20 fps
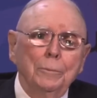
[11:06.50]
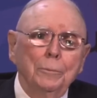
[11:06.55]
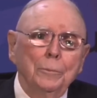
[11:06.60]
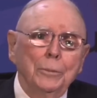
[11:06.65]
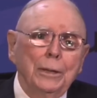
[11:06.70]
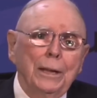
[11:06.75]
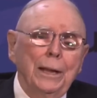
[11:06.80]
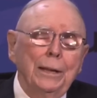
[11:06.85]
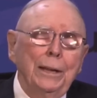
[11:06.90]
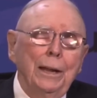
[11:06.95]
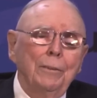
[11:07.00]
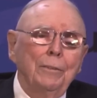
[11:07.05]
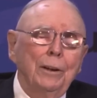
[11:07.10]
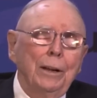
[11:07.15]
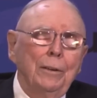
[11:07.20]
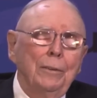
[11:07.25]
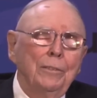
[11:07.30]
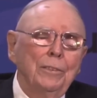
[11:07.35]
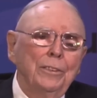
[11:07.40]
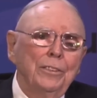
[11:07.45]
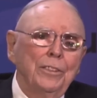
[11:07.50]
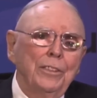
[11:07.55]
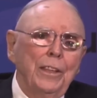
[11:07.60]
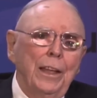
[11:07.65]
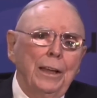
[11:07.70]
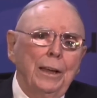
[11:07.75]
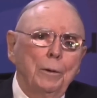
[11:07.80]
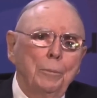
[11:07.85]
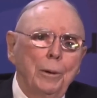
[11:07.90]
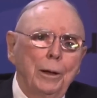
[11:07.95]
but I never even
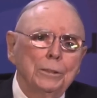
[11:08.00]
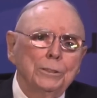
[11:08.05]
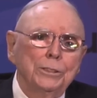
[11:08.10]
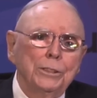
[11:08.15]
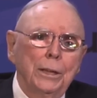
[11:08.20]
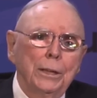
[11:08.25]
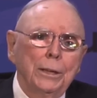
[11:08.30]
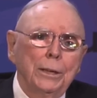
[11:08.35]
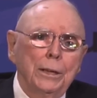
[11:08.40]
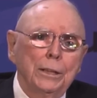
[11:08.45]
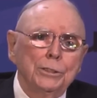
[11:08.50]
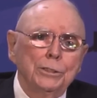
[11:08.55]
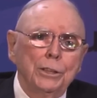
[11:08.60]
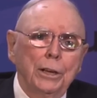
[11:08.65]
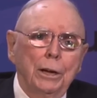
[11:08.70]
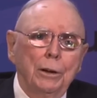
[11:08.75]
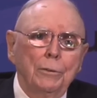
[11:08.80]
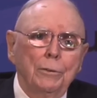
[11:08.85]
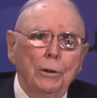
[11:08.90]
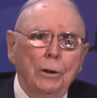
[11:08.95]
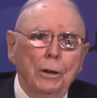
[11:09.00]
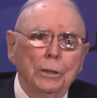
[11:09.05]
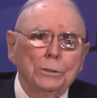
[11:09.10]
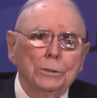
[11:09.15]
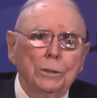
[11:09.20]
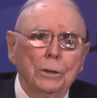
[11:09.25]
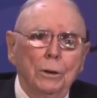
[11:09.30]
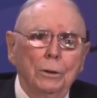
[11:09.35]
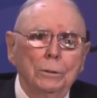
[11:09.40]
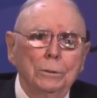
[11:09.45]
think about selling a share of
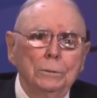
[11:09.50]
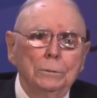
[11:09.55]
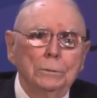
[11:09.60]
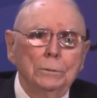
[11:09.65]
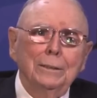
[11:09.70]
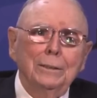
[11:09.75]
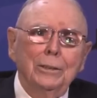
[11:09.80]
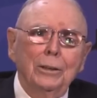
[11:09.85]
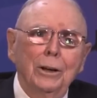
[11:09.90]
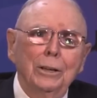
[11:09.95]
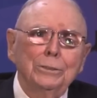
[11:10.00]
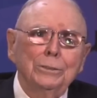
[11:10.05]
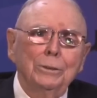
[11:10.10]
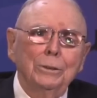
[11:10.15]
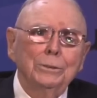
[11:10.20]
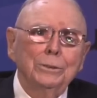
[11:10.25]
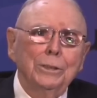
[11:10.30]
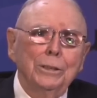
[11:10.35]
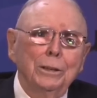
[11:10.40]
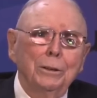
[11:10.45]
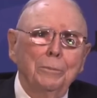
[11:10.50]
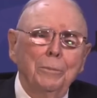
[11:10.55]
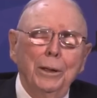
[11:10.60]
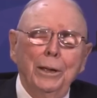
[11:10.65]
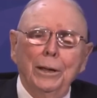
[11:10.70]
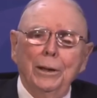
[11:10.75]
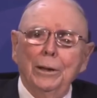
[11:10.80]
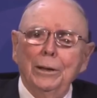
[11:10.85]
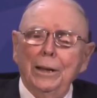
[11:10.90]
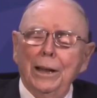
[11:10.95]
Costco. Costco is going to
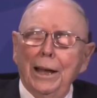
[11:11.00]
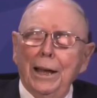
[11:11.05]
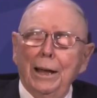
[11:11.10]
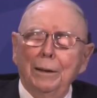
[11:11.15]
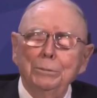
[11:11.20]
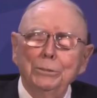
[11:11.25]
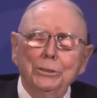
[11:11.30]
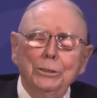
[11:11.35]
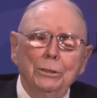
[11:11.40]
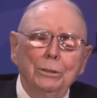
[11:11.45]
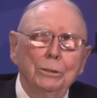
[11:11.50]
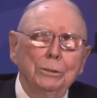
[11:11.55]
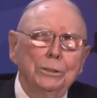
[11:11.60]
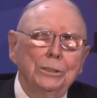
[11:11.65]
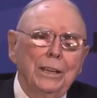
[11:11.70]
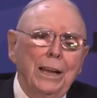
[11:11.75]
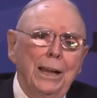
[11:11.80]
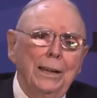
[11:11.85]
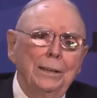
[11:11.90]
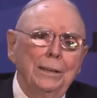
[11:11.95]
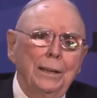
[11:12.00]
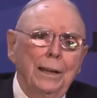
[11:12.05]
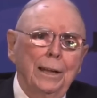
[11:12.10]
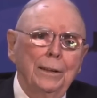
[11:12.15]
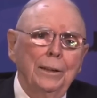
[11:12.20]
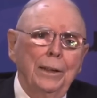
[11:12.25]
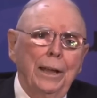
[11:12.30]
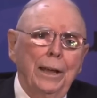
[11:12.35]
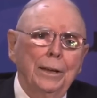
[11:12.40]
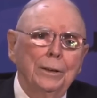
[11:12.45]
be an absolute titan
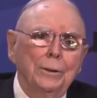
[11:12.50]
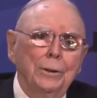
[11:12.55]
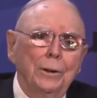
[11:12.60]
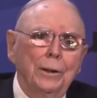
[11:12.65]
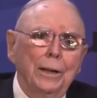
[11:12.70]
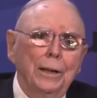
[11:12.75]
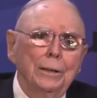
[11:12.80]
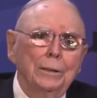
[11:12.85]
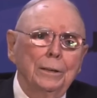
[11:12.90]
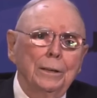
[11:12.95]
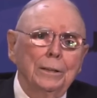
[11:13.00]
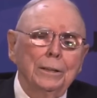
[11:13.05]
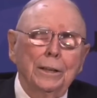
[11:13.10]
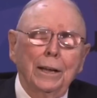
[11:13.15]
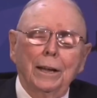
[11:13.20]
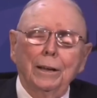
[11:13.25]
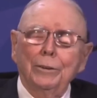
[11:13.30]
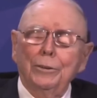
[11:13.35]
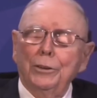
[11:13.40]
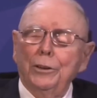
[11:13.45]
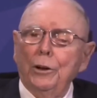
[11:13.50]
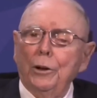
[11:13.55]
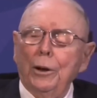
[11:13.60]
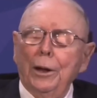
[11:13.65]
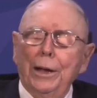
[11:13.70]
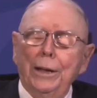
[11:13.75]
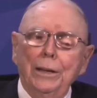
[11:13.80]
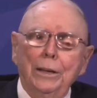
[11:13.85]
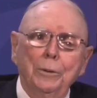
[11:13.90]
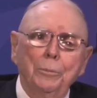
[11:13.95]
on the internet because they've got
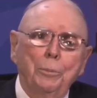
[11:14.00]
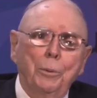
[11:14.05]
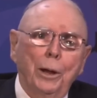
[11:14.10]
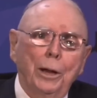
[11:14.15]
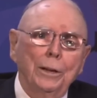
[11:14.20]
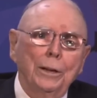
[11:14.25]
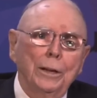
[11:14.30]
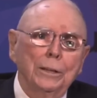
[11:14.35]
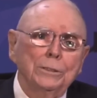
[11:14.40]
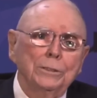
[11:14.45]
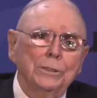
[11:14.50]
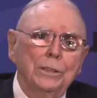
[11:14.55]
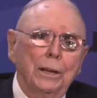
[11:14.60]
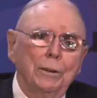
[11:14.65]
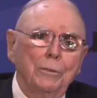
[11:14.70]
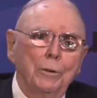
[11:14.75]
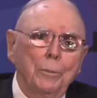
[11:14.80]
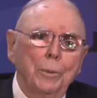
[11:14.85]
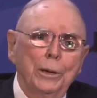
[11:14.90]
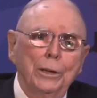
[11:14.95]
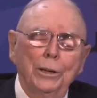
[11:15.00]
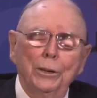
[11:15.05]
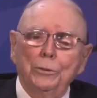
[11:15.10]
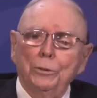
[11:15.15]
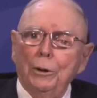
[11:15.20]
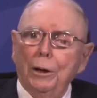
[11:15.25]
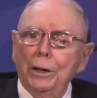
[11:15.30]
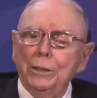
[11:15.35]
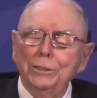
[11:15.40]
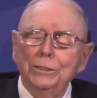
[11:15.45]
curated products that everybody
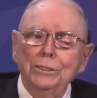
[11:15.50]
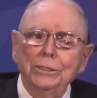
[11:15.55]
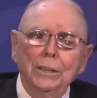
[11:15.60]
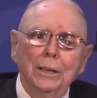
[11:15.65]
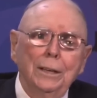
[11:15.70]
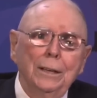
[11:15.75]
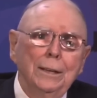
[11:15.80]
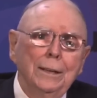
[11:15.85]
trusts